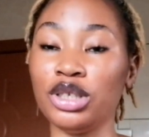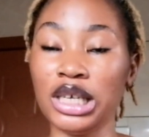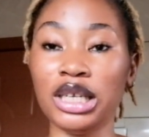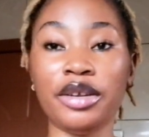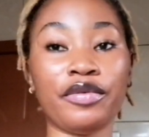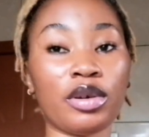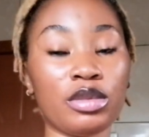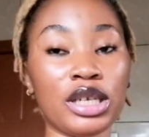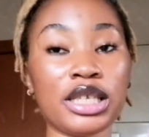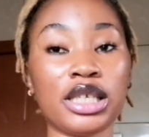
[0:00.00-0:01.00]
need in
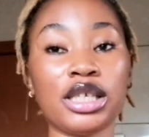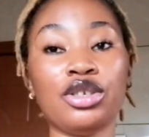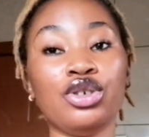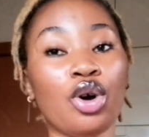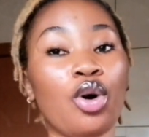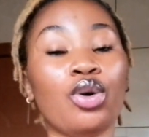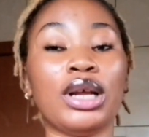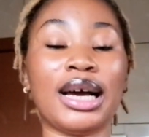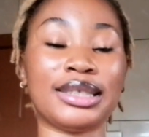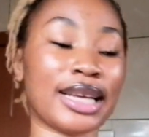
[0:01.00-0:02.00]
formulating your own
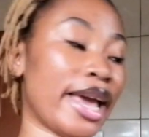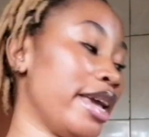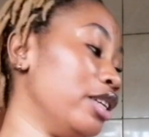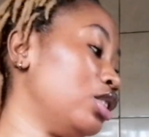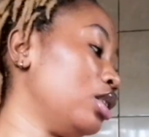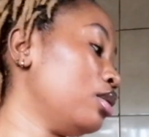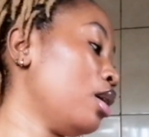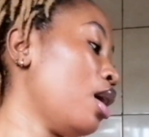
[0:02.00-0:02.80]
anti-aging